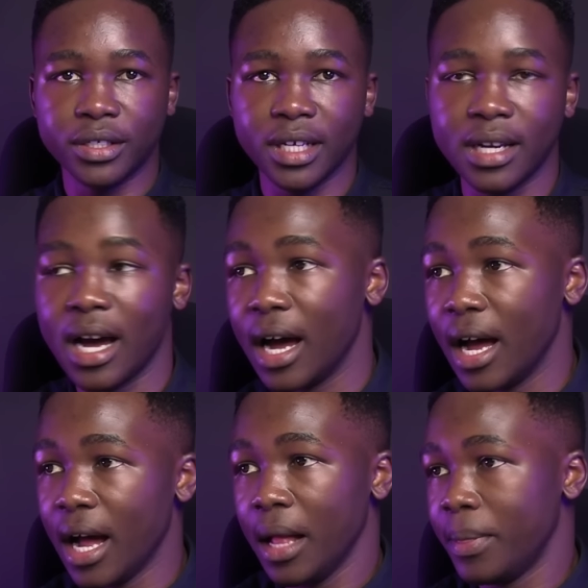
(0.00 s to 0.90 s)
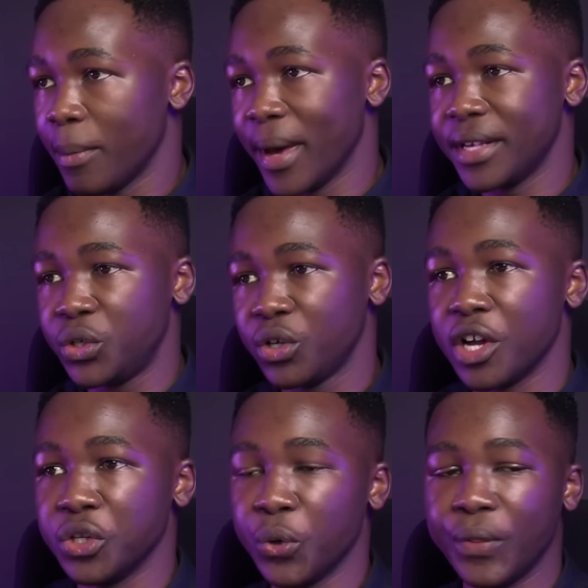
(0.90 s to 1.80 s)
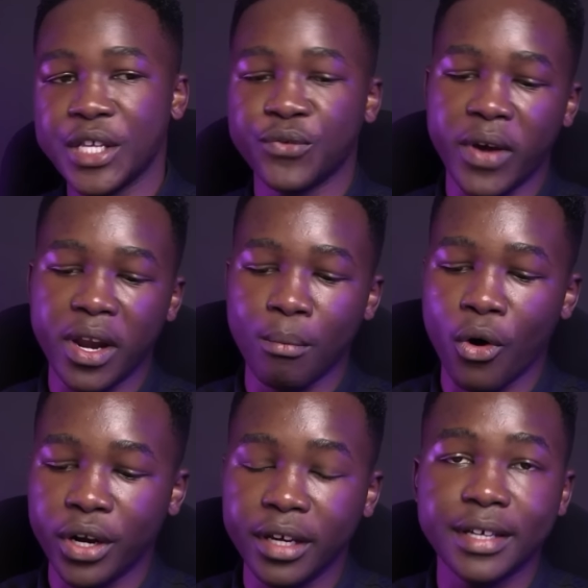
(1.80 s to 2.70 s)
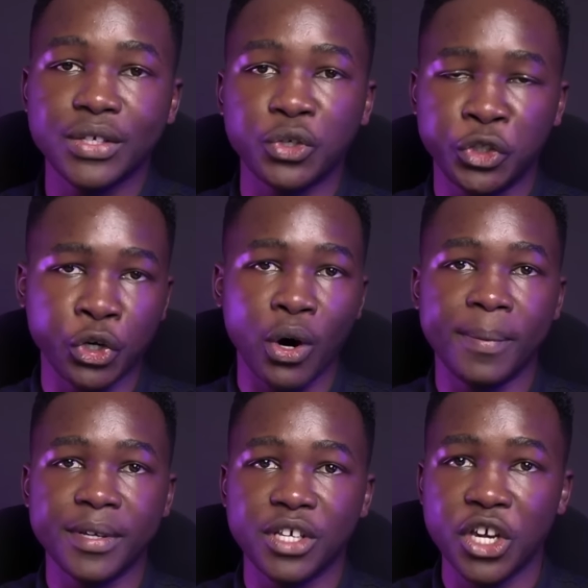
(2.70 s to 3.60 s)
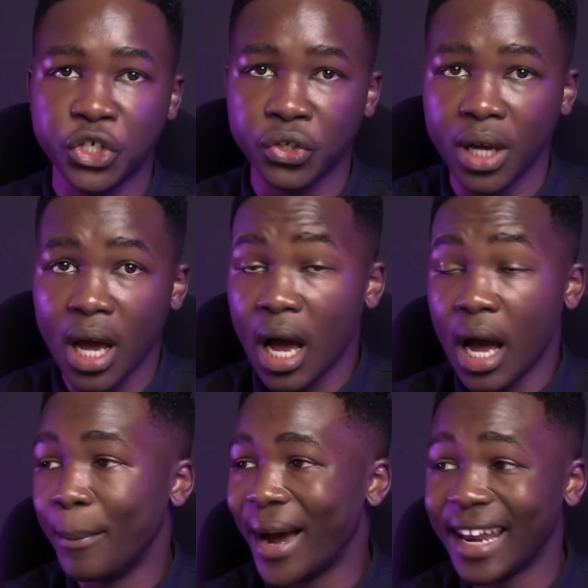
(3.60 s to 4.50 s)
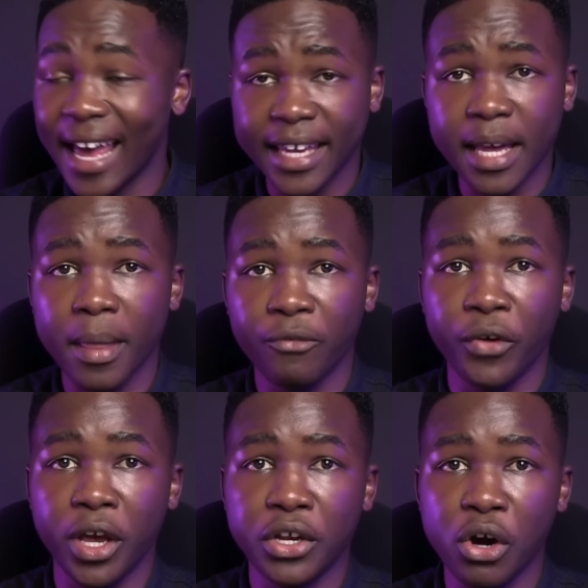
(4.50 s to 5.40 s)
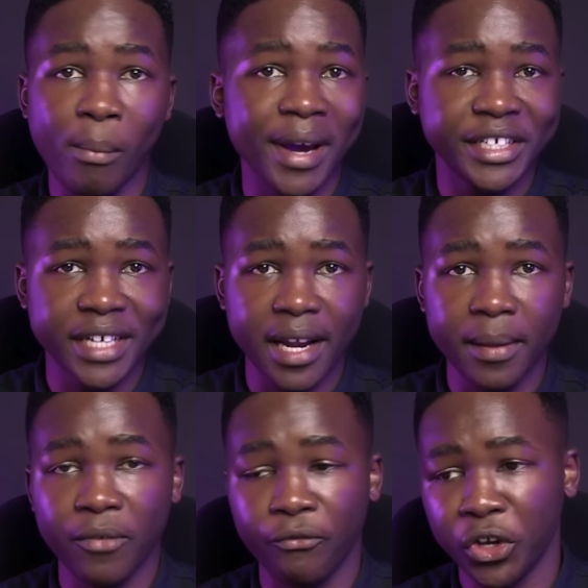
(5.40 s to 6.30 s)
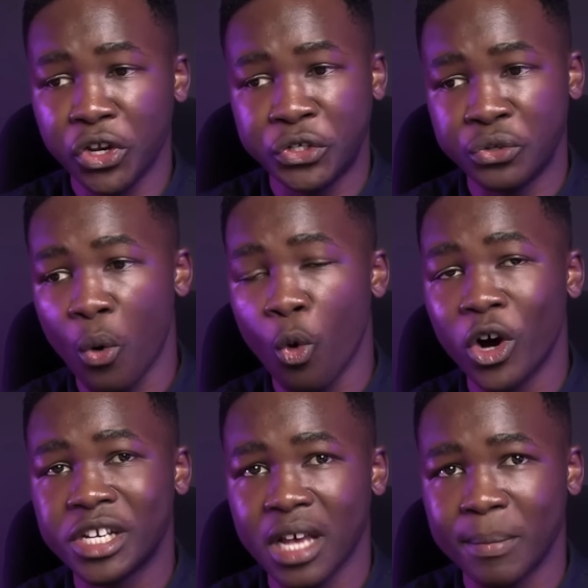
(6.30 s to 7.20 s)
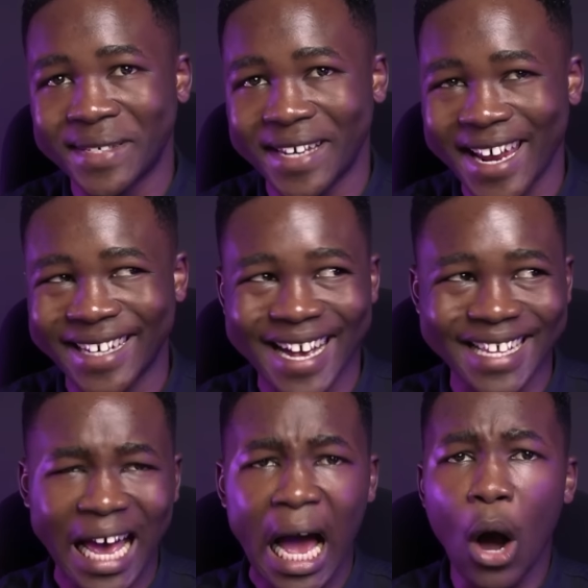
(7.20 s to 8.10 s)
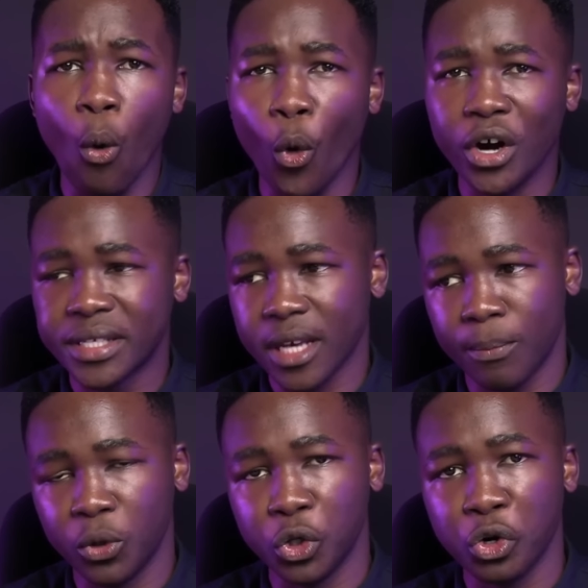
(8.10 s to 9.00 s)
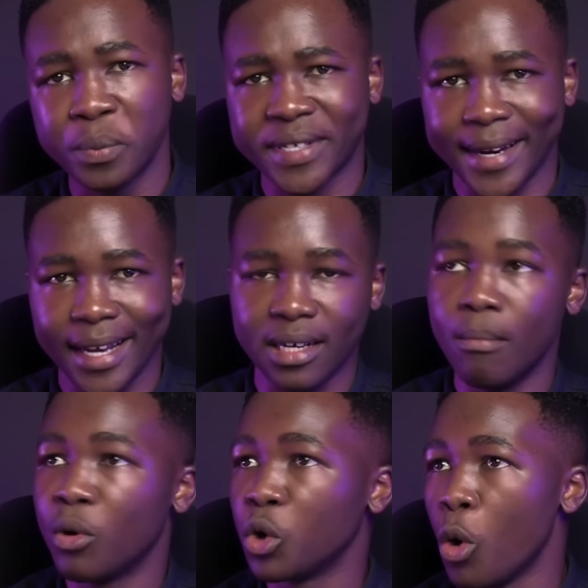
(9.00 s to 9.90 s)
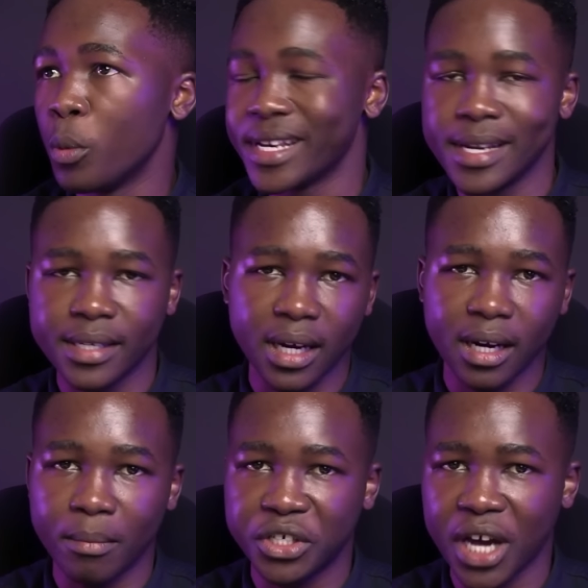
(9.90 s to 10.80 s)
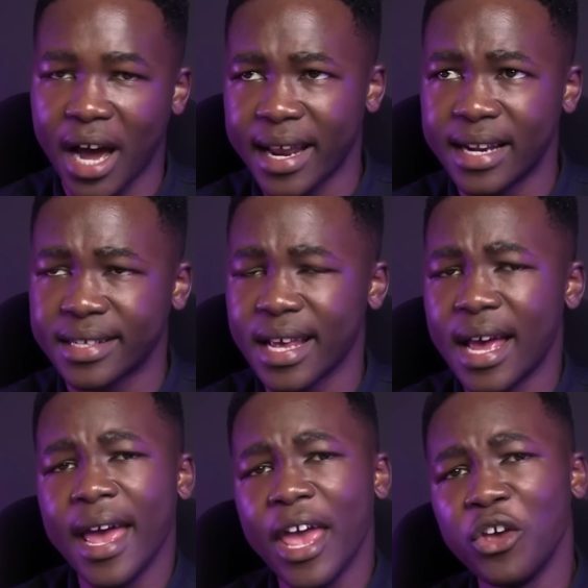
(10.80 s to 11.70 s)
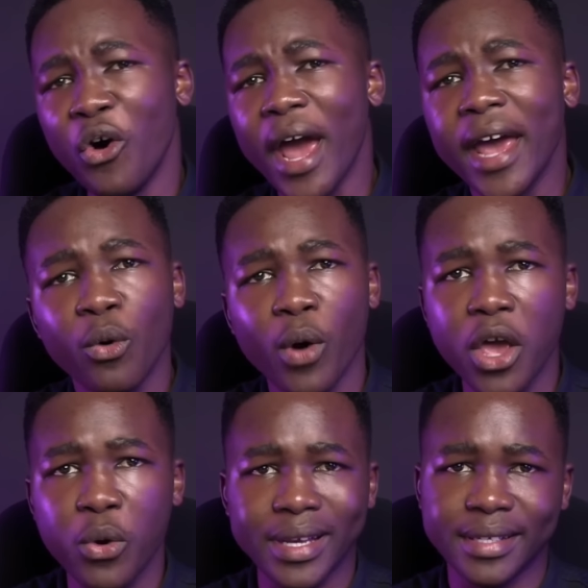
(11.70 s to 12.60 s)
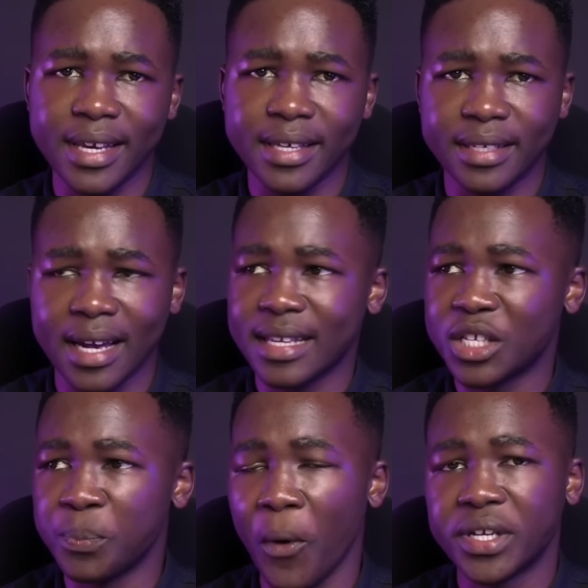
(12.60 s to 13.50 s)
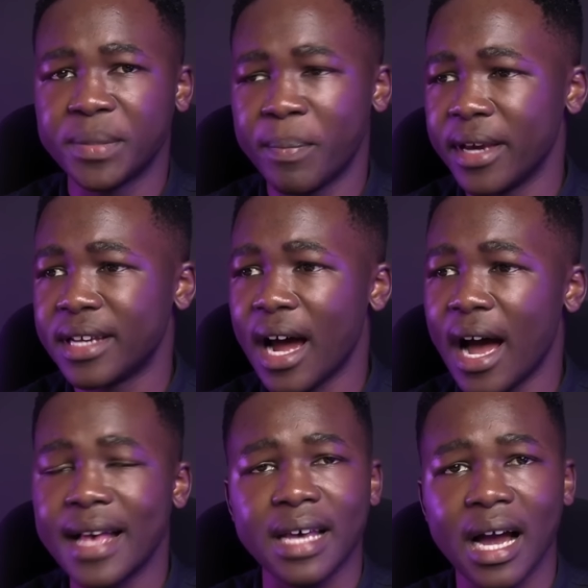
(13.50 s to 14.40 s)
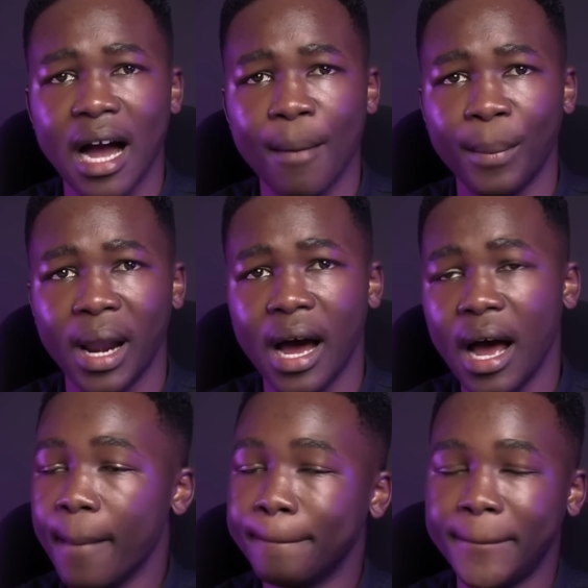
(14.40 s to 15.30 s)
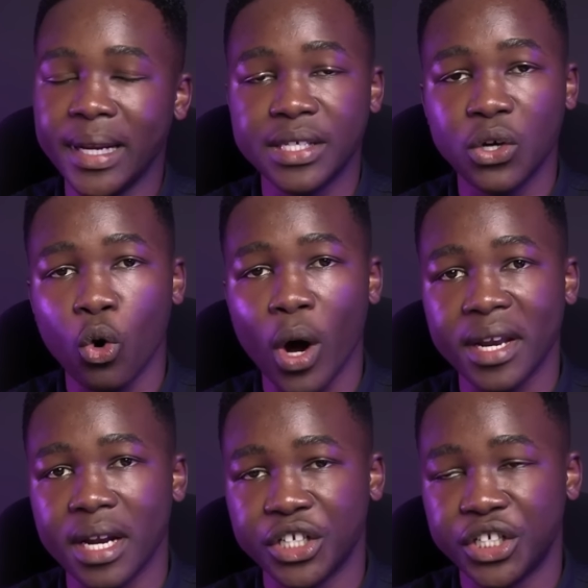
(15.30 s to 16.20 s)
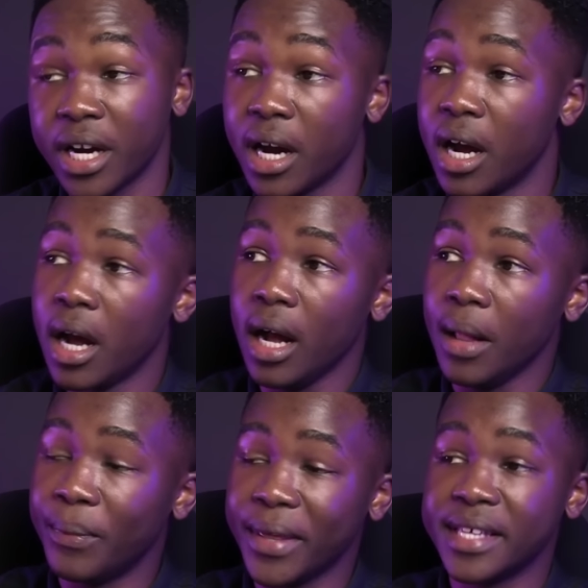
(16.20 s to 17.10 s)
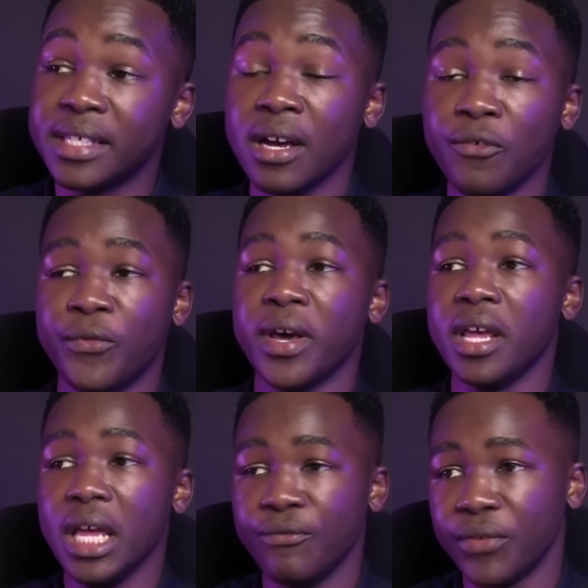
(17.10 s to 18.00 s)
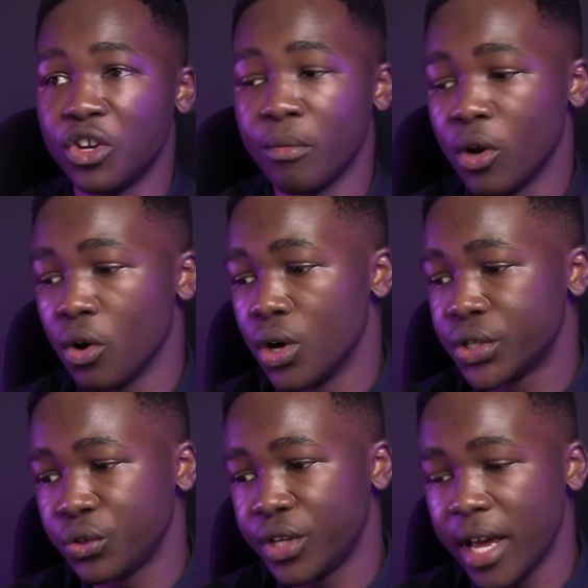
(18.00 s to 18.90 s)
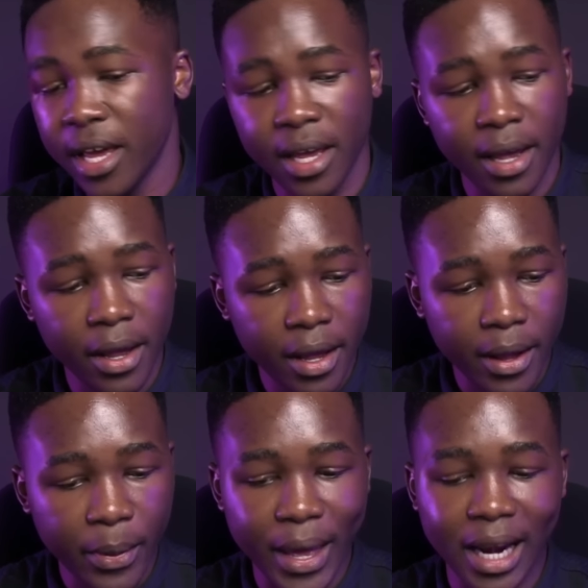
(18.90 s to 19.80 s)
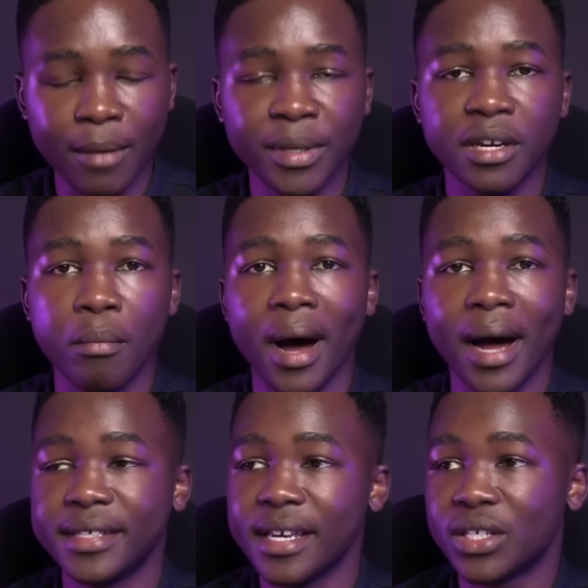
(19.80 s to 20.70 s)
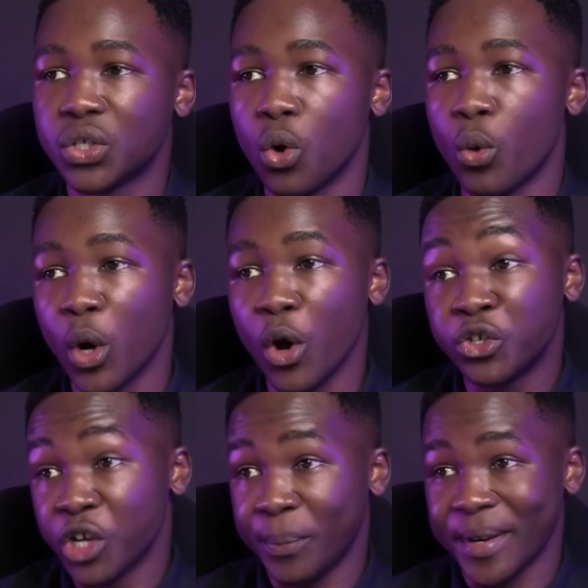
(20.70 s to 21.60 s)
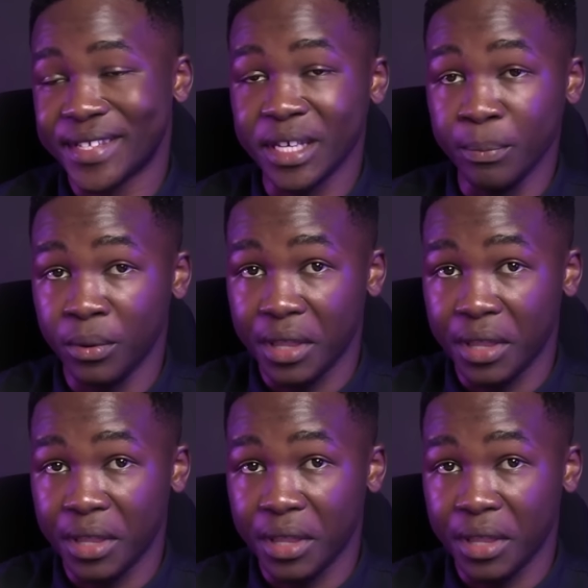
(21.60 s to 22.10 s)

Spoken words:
And the best you can do this very morning is to show appreciation by liking the video, by sharing the video to your WhatsApp status, WhatsApp groups, Telegram groups, Instagram channels, you know, anywhere you exist as a sports bettor, as a gambler, please go ahead and share this very video, because today there are limited matches, so we're going to keep it simple.